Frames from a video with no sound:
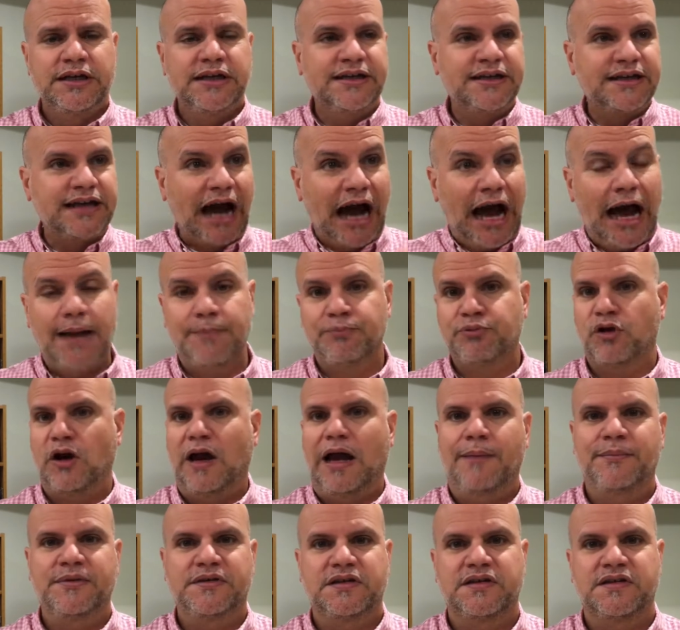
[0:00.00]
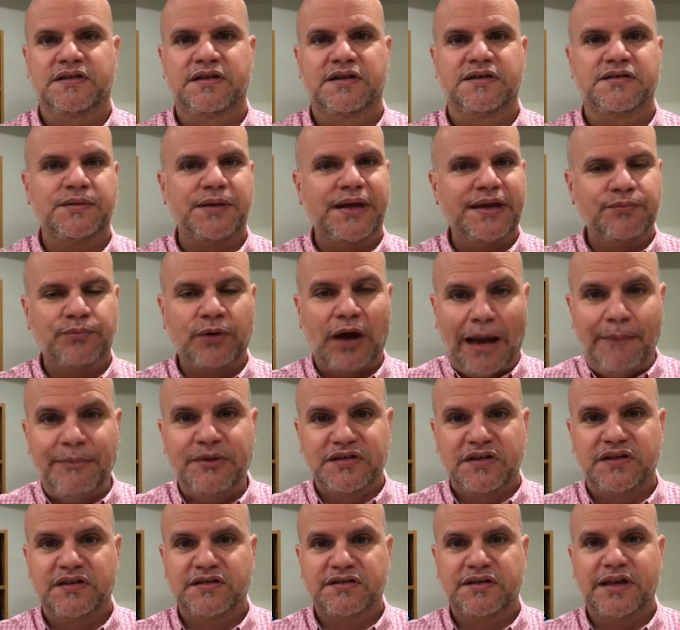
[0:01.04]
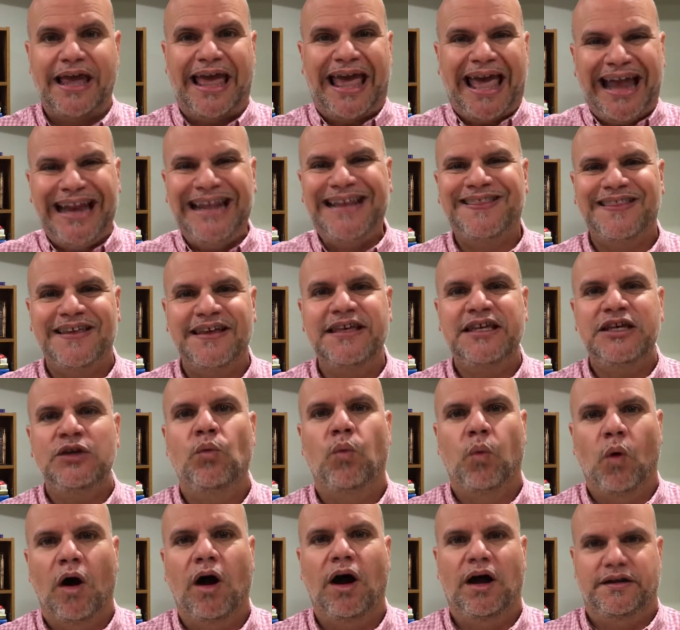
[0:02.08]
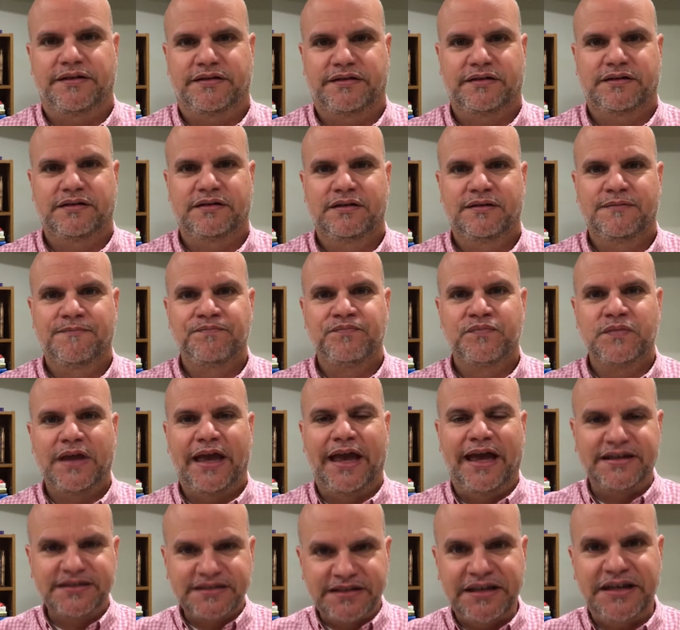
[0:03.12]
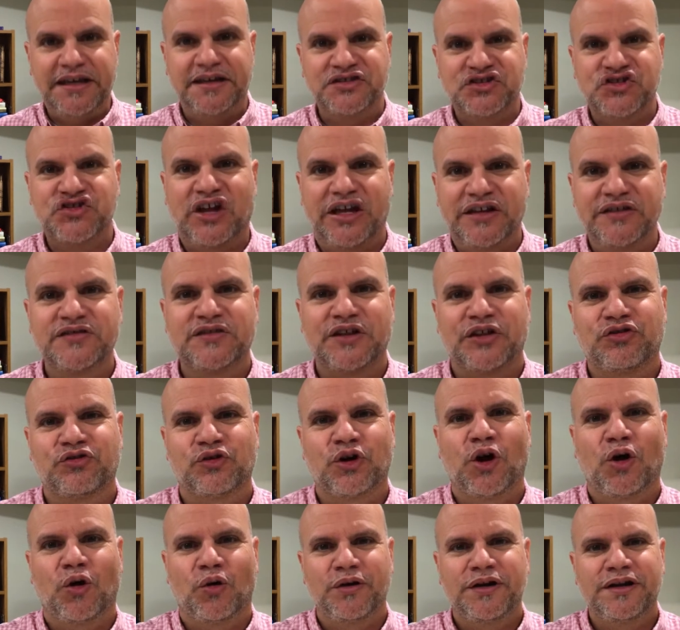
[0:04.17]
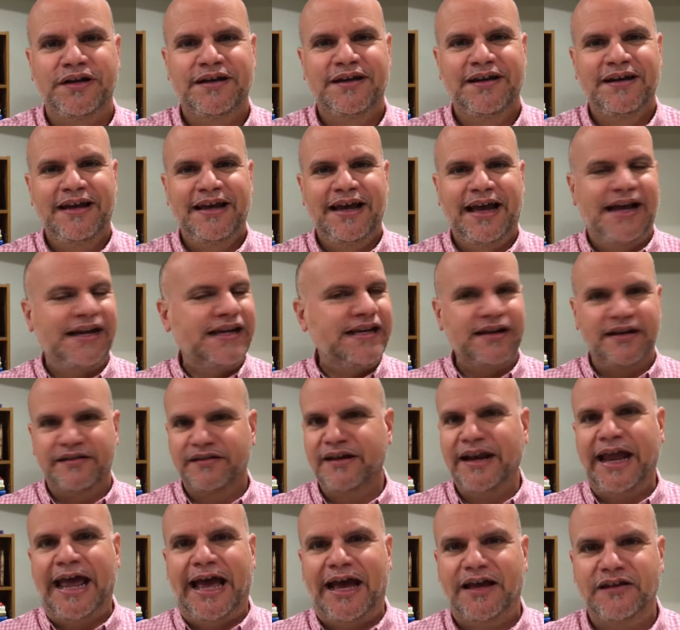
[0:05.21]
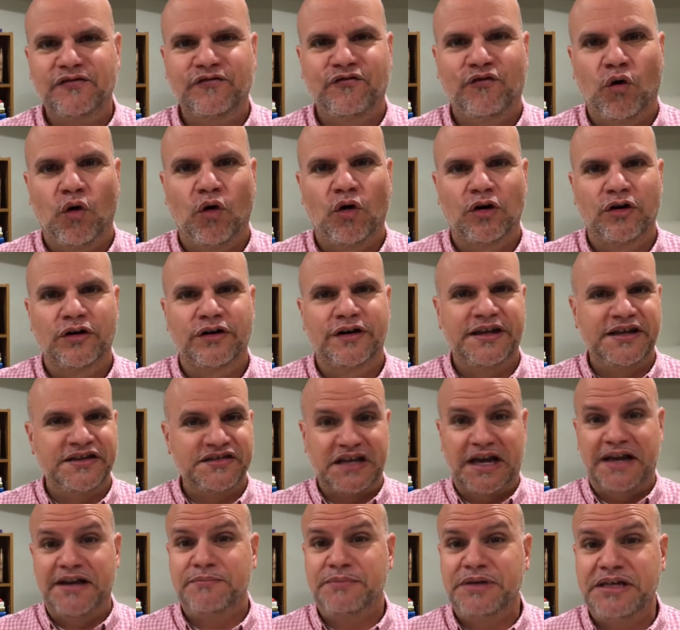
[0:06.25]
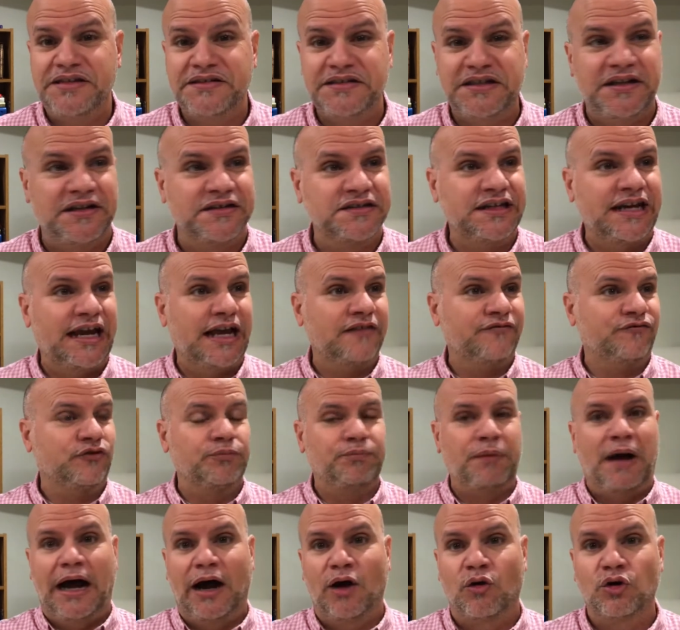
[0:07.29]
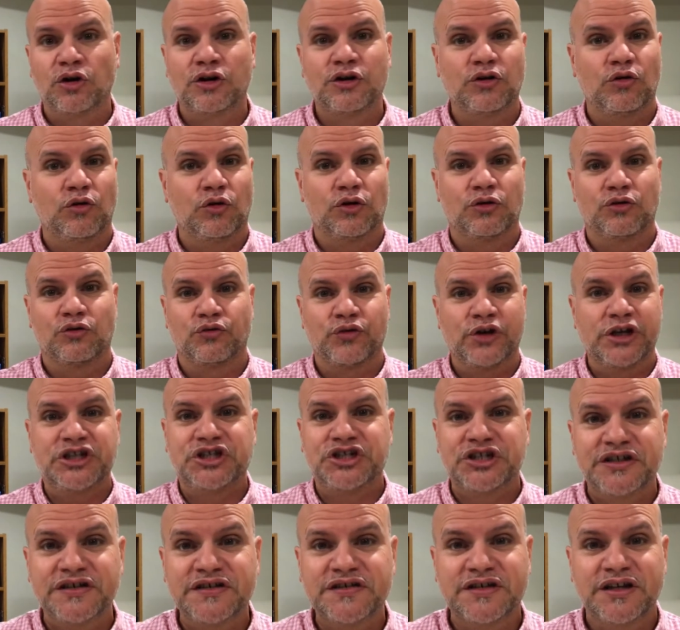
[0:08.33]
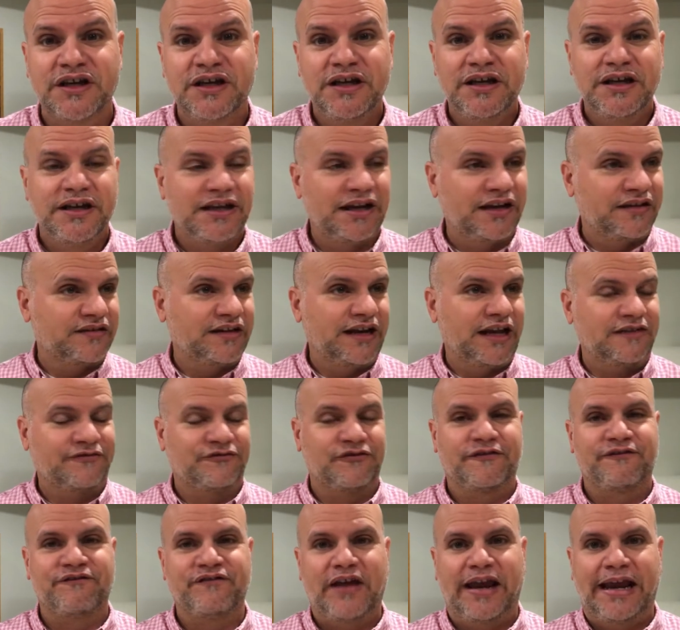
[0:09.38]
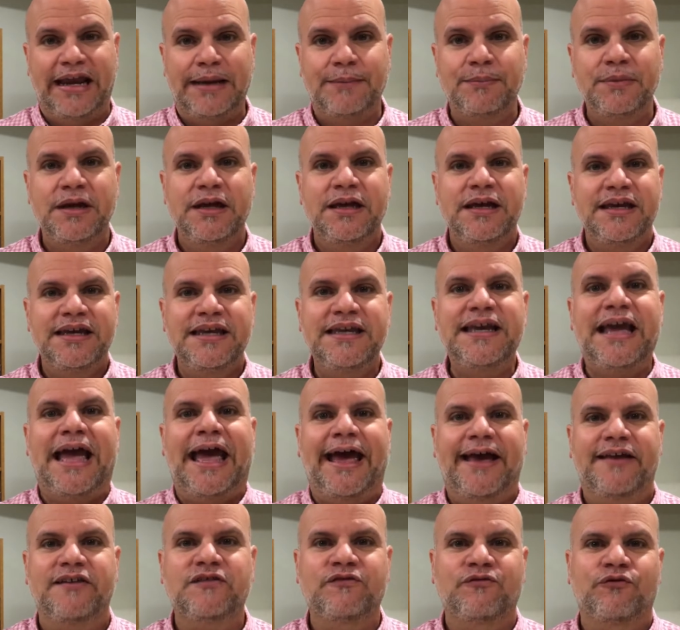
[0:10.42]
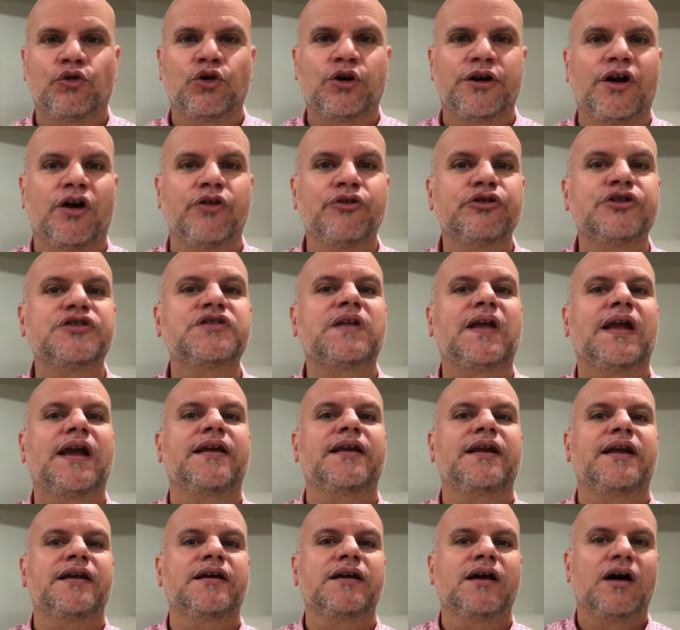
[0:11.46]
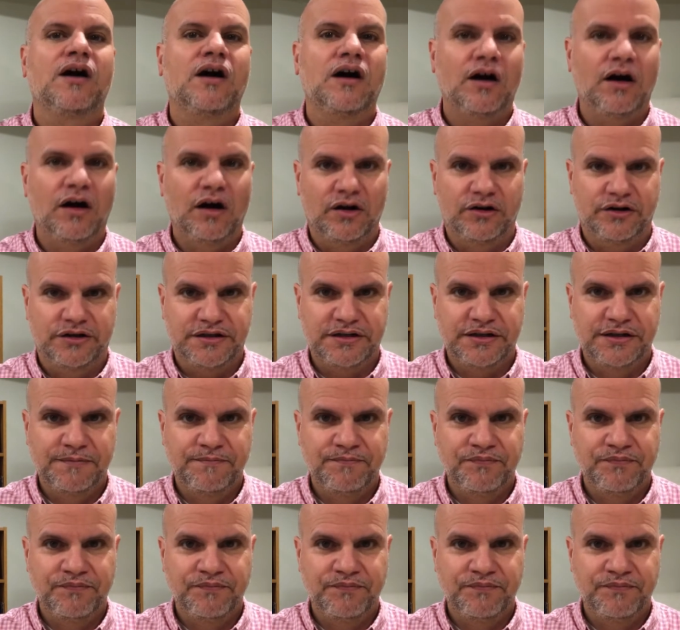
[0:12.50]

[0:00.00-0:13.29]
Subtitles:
God promises anything he wants as he ascends the throne. And he doesn't ask for his enemies. He doesn't ask for power or riches. He doesn't ask for fame. He asks for an understanding heart.